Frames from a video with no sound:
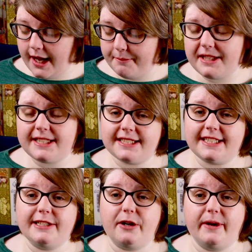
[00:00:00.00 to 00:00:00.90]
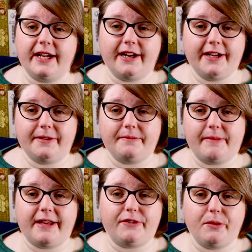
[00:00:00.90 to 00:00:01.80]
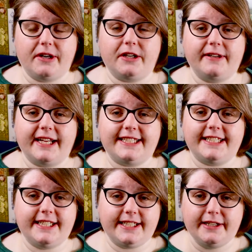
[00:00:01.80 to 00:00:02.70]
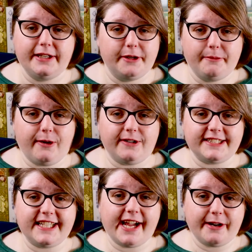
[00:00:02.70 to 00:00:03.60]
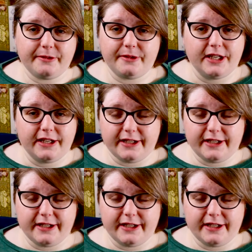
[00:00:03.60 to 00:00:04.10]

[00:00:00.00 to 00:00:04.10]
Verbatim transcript: Um, this is still going. I may, if you want to go get tea, pause now,